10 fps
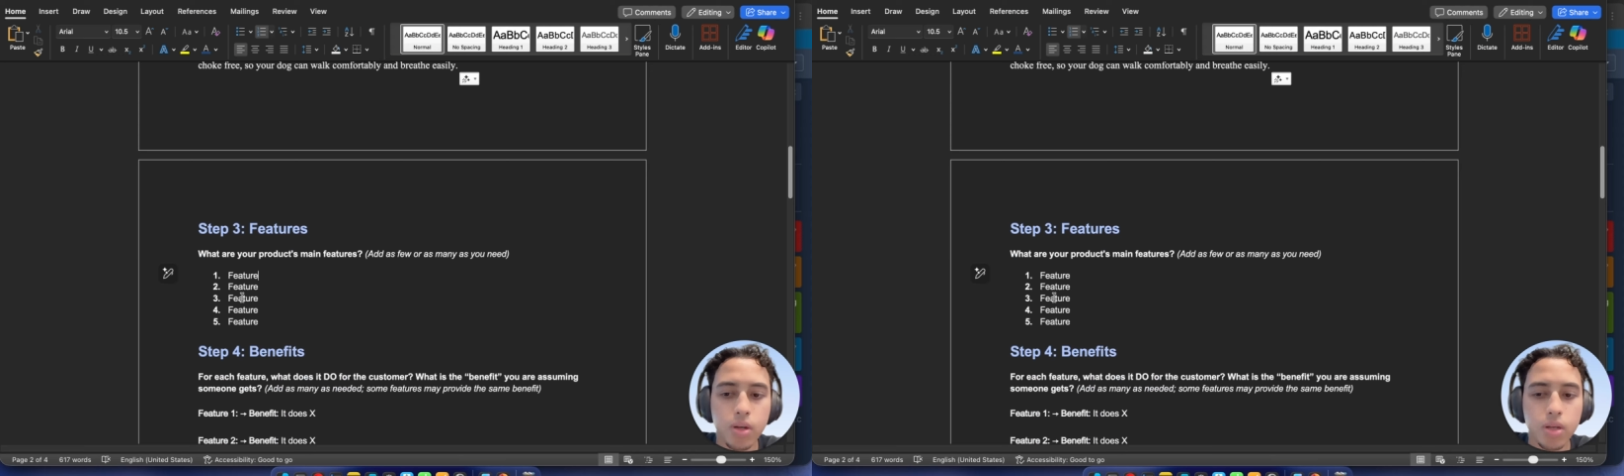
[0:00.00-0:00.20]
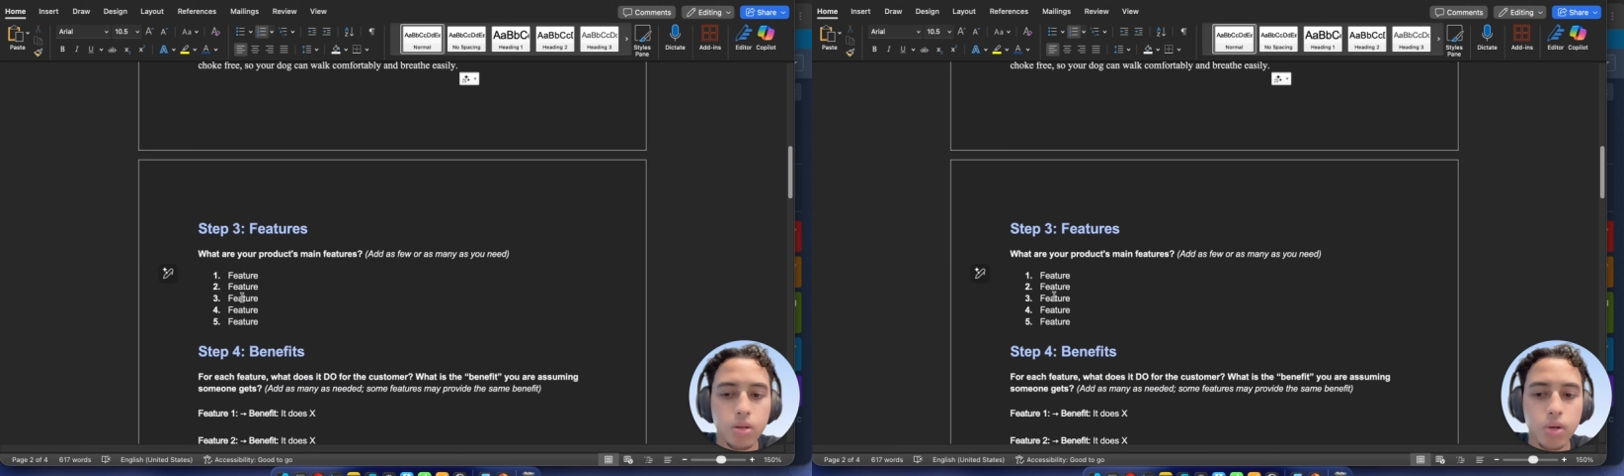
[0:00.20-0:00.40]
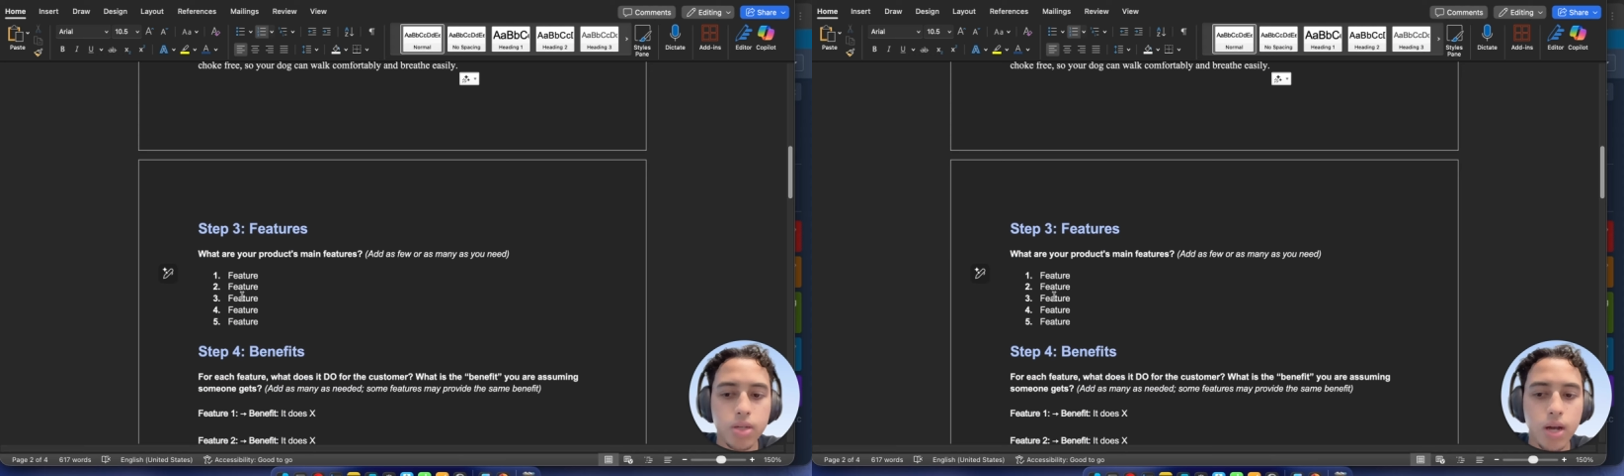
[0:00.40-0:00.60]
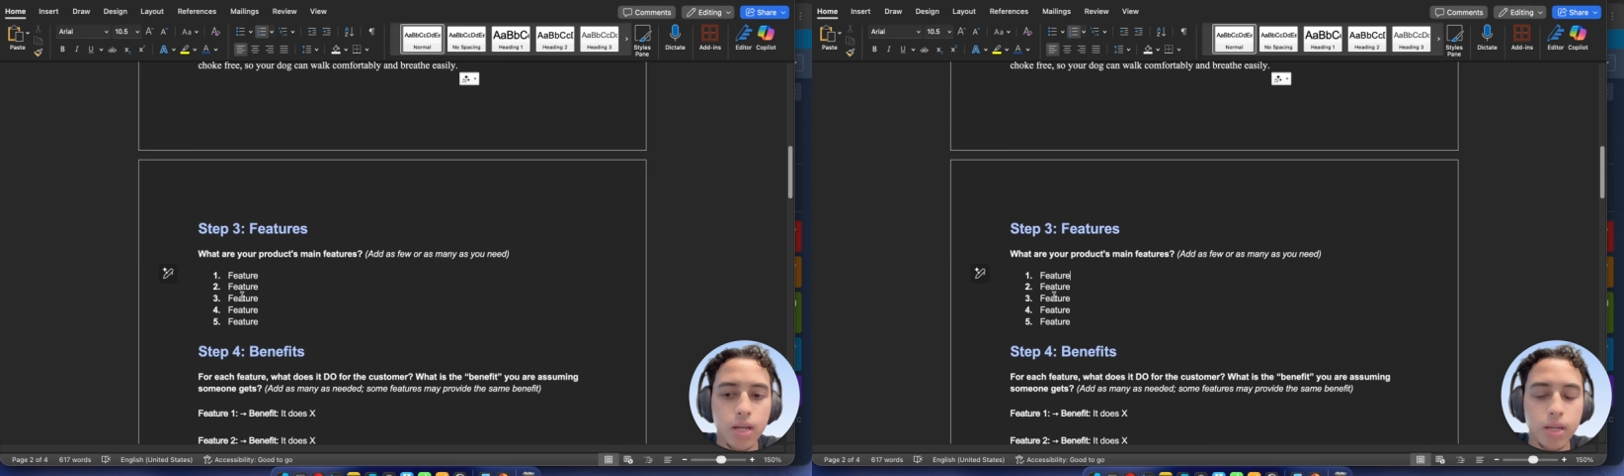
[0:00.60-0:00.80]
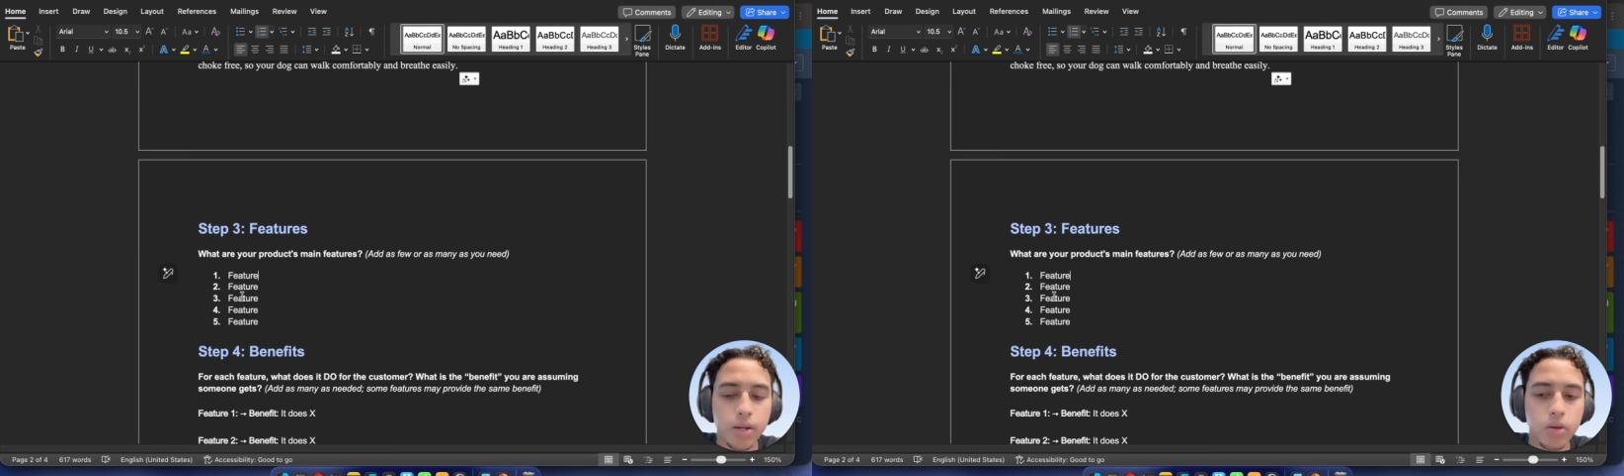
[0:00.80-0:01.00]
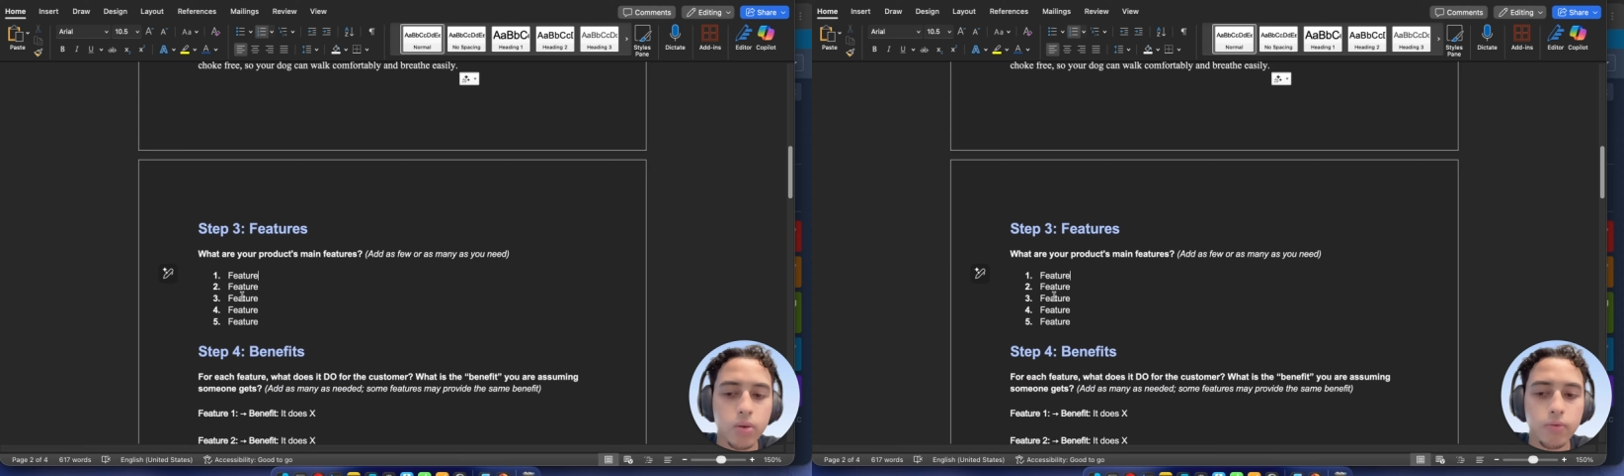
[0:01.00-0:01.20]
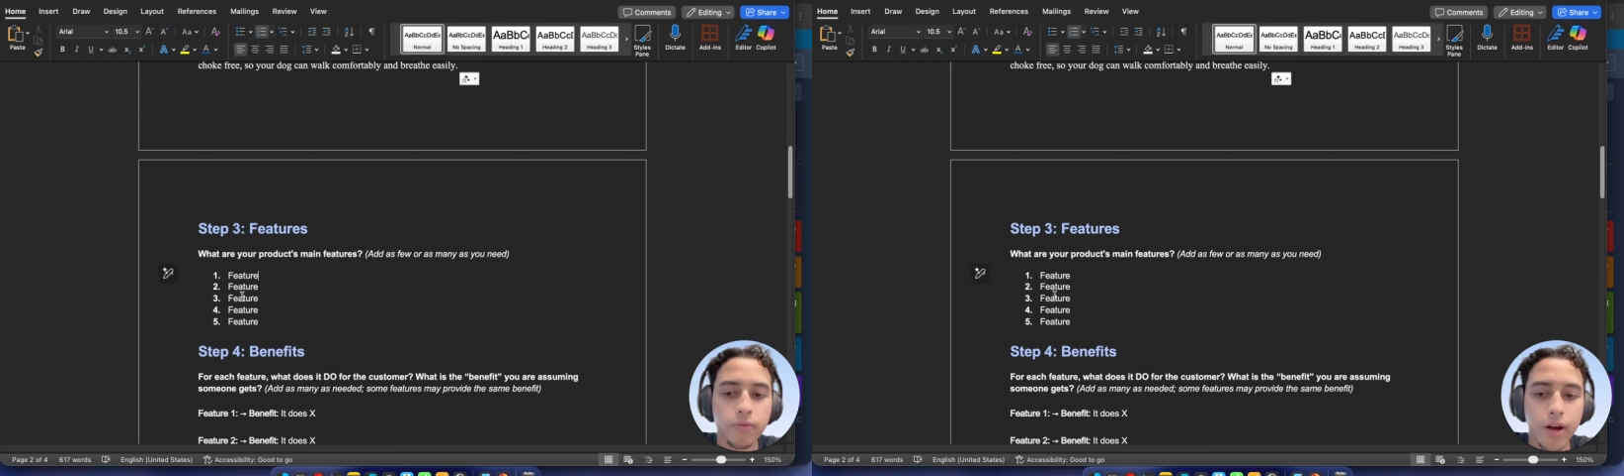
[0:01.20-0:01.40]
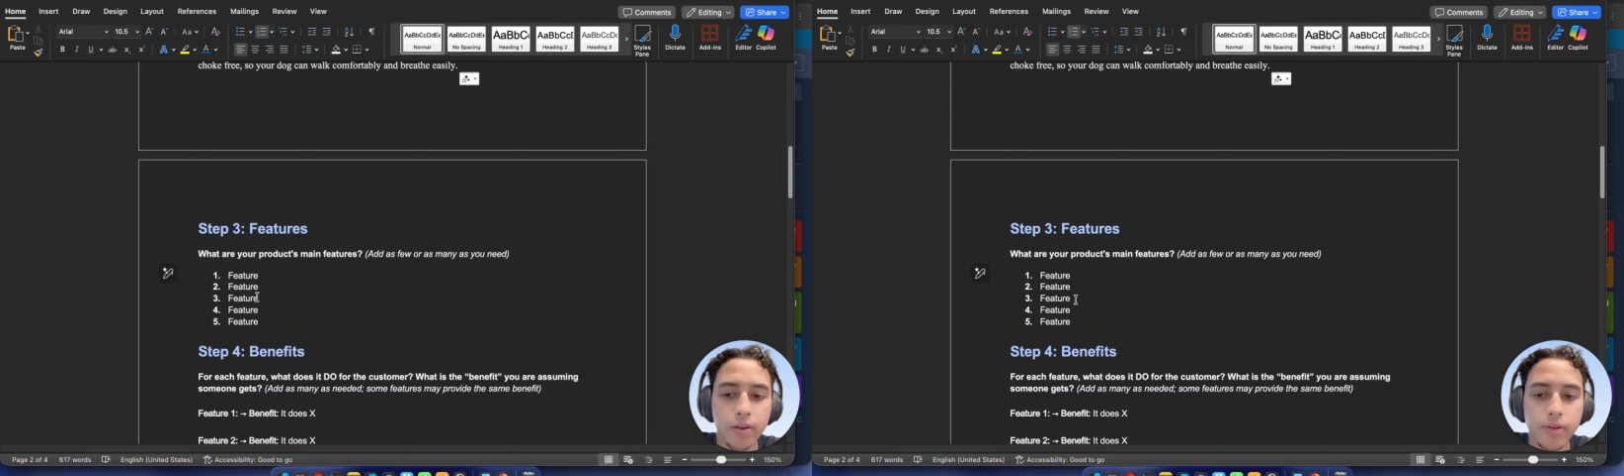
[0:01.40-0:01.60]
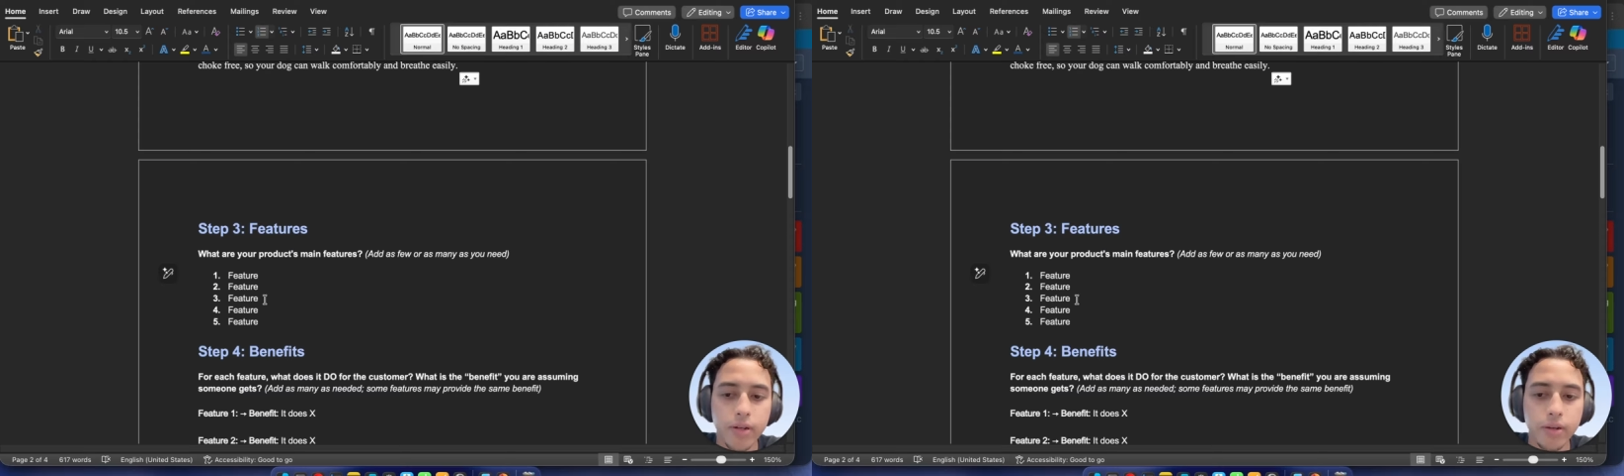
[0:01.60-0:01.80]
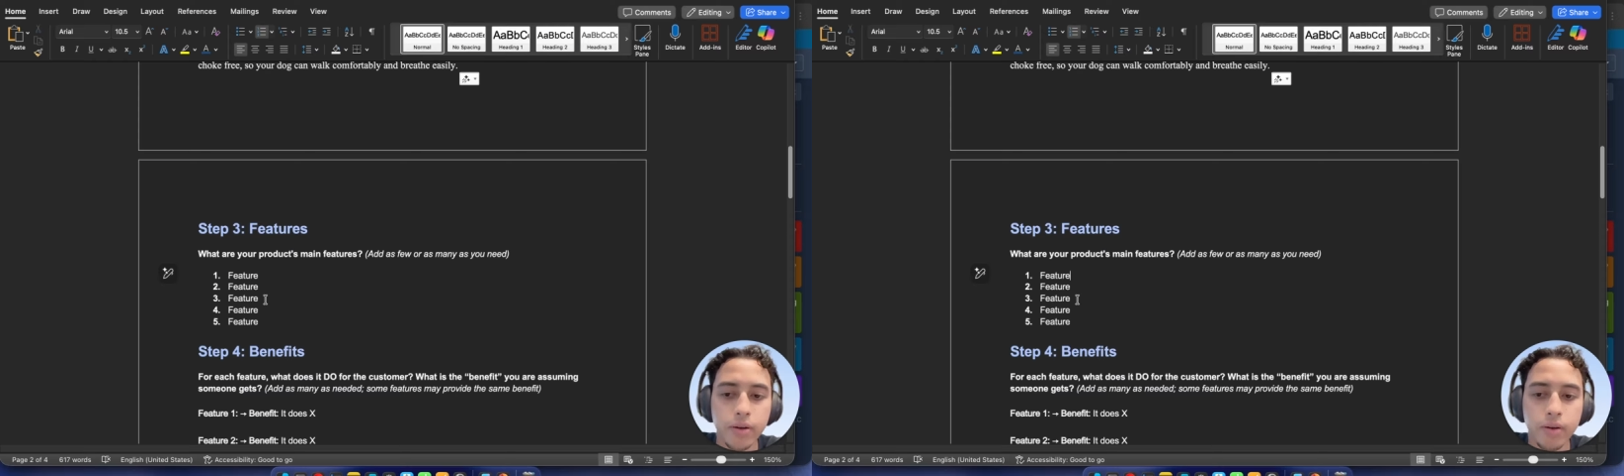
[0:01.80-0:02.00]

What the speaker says: You want to highlight a good 5 in here.